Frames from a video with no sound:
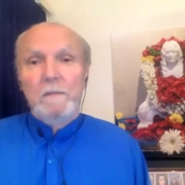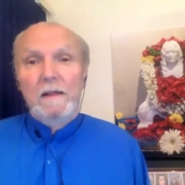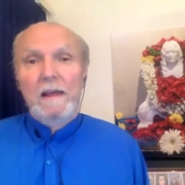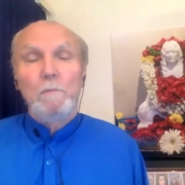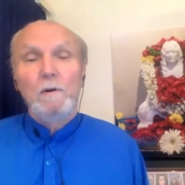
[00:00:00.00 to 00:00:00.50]

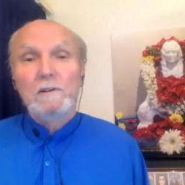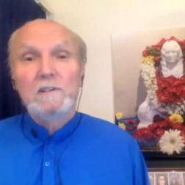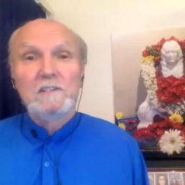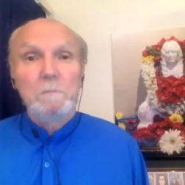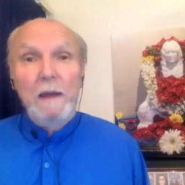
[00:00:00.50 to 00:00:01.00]
That
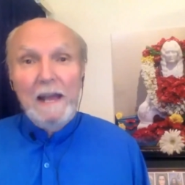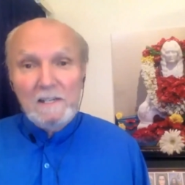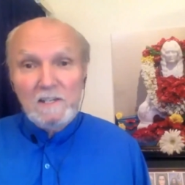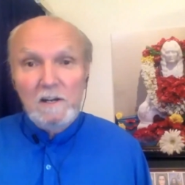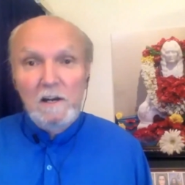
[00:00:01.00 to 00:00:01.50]
person's
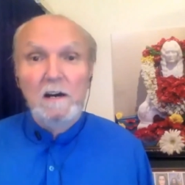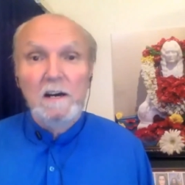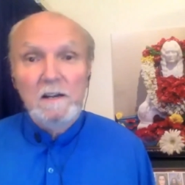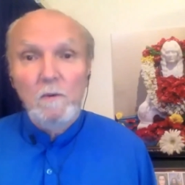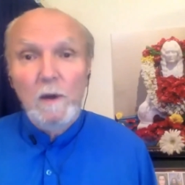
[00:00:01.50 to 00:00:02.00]
passed
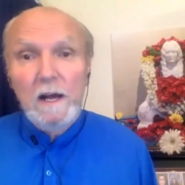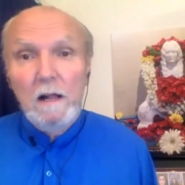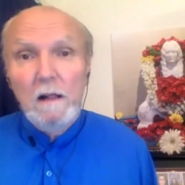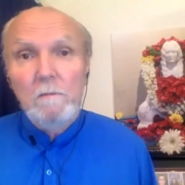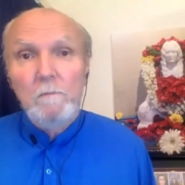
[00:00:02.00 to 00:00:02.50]
on.
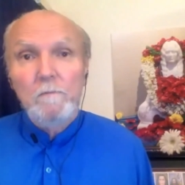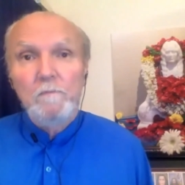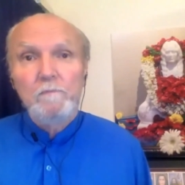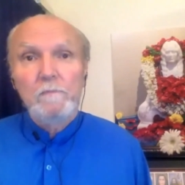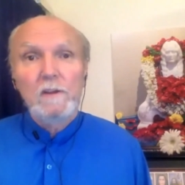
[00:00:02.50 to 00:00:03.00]
Well,
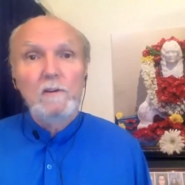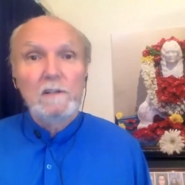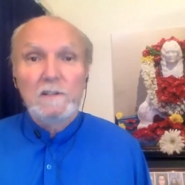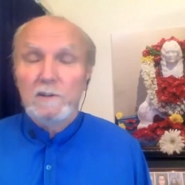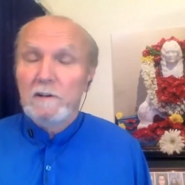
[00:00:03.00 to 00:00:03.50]
you
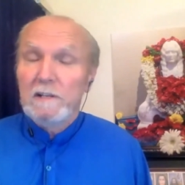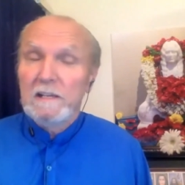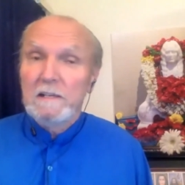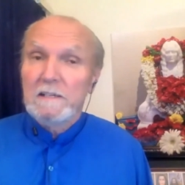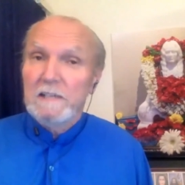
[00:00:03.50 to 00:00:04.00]
can
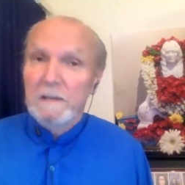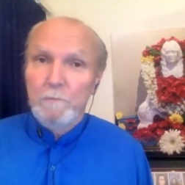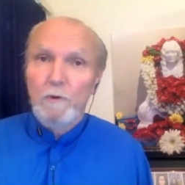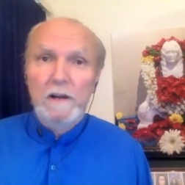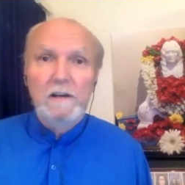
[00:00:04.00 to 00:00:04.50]
certainly send
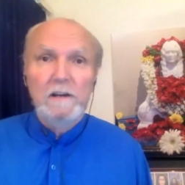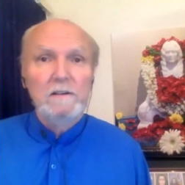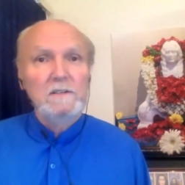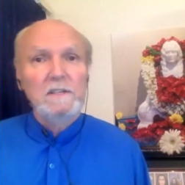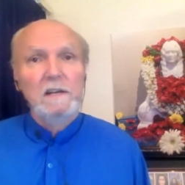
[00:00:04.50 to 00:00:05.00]

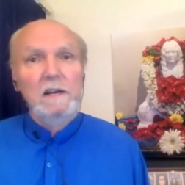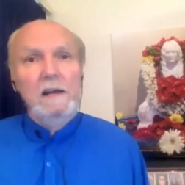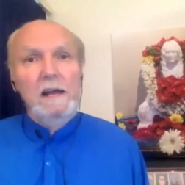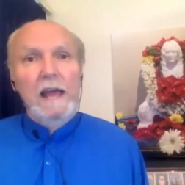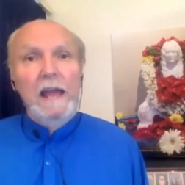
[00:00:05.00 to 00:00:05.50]
prayers
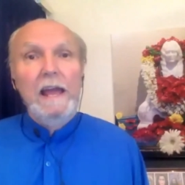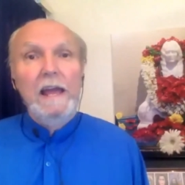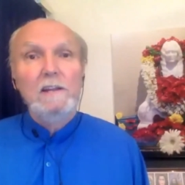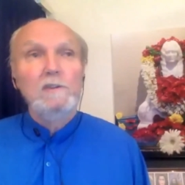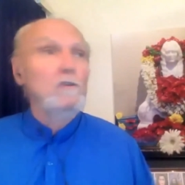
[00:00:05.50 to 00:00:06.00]

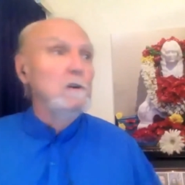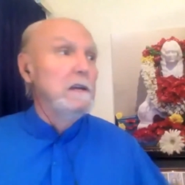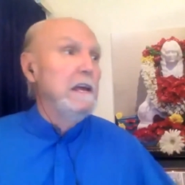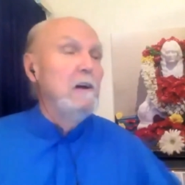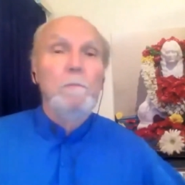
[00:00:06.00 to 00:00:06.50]
and you can
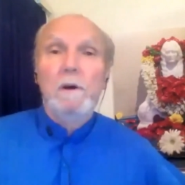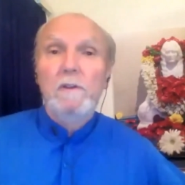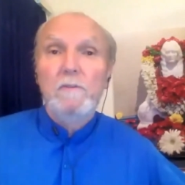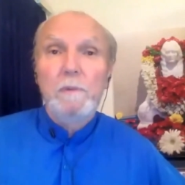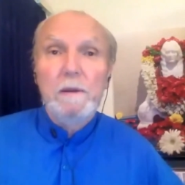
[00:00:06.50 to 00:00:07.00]
help
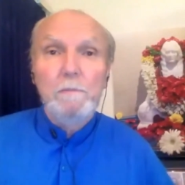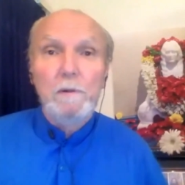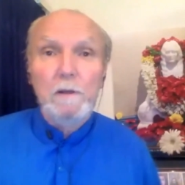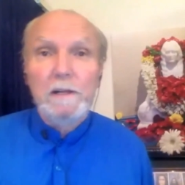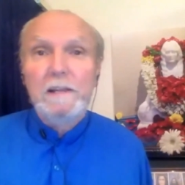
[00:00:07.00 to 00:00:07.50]
other
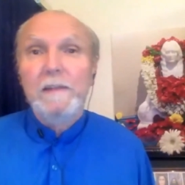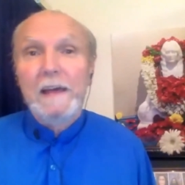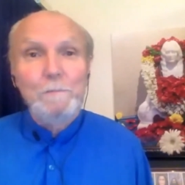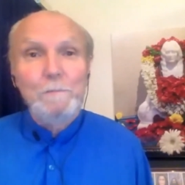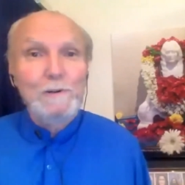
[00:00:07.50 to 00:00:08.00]
people in
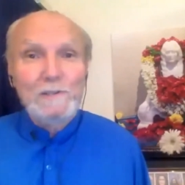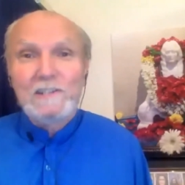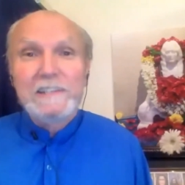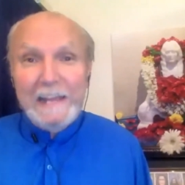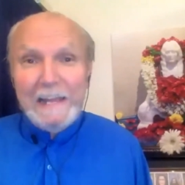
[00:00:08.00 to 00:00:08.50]
that
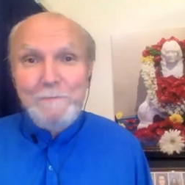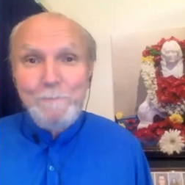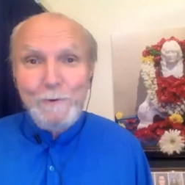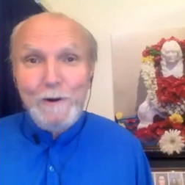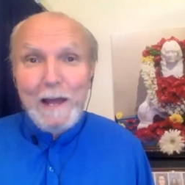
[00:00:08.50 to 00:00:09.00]
person's name,
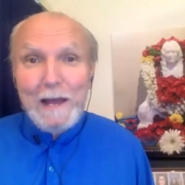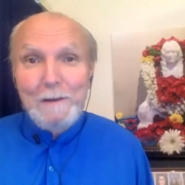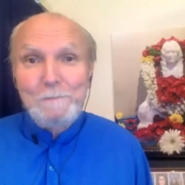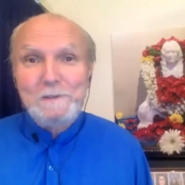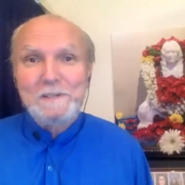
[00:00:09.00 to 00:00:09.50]

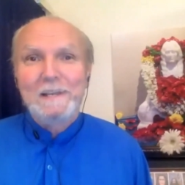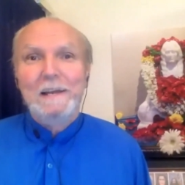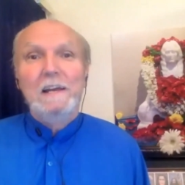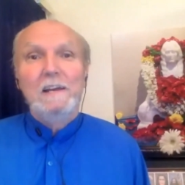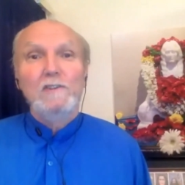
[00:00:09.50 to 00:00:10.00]
perhaps.
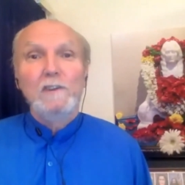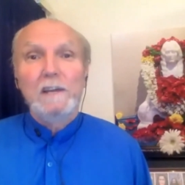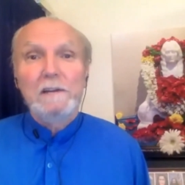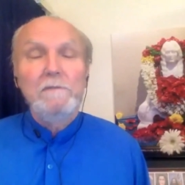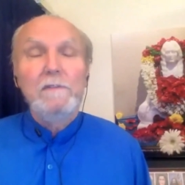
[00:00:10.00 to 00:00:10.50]
You can
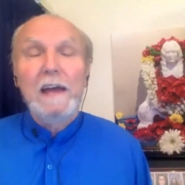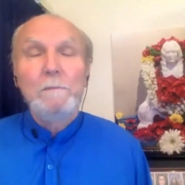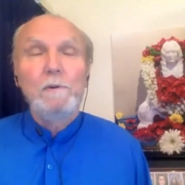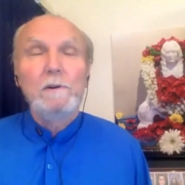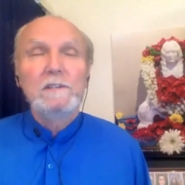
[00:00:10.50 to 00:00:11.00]
give
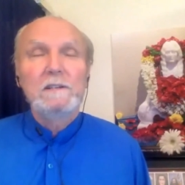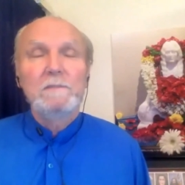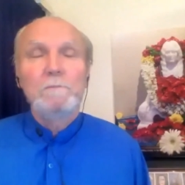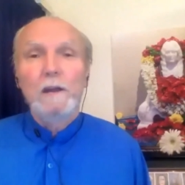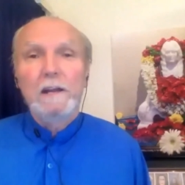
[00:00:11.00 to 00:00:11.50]
that person,
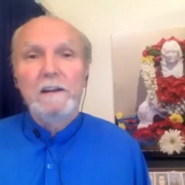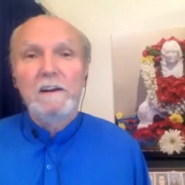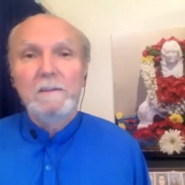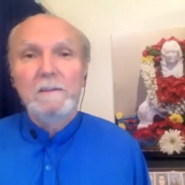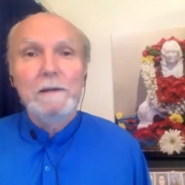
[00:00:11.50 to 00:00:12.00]
pray to
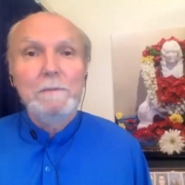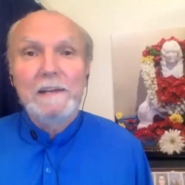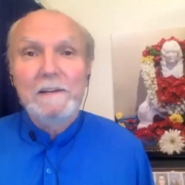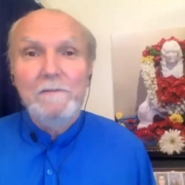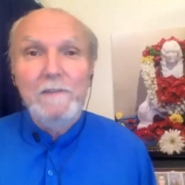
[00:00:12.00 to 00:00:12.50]
God, maybe
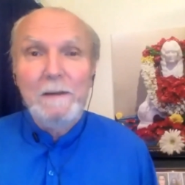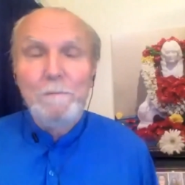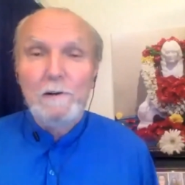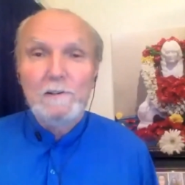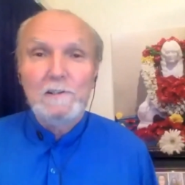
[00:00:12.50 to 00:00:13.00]
give that
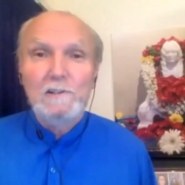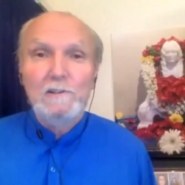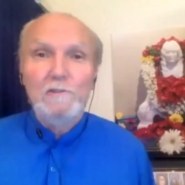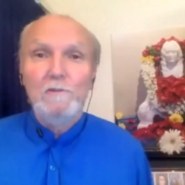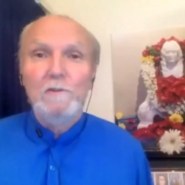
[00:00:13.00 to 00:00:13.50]
person
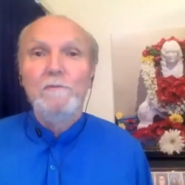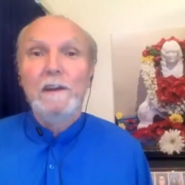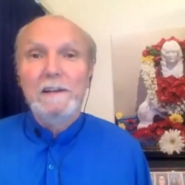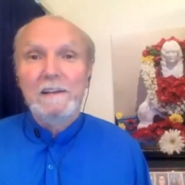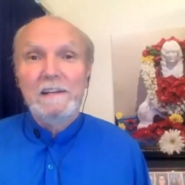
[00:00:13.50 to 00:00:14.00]
you
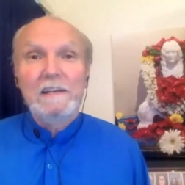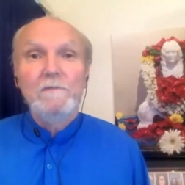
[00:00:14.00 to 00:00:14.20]
offended,